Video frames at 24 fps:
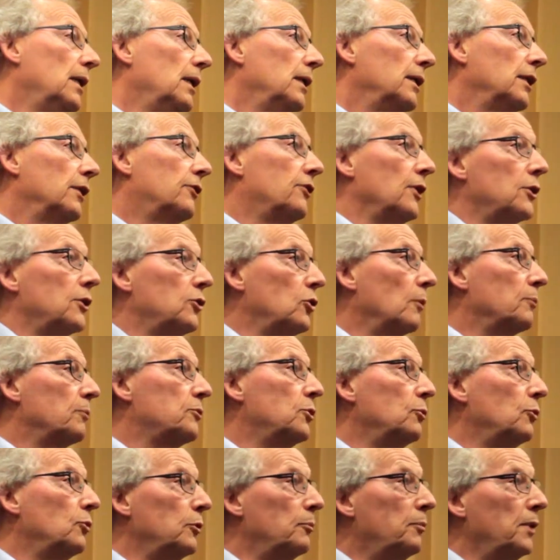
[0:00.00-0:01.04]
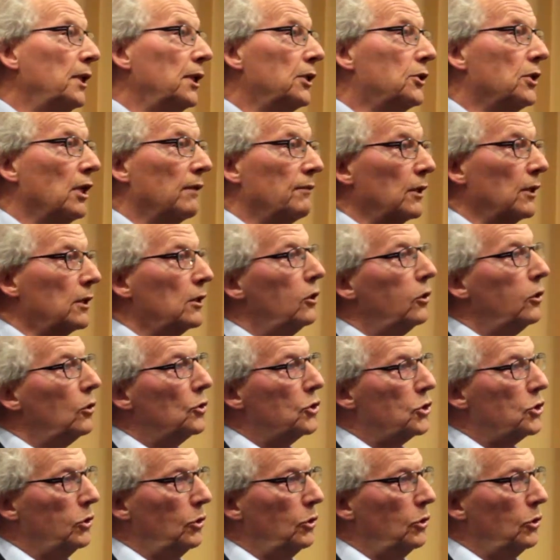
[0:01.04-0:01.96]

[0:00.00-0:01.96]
The third option would be to have a close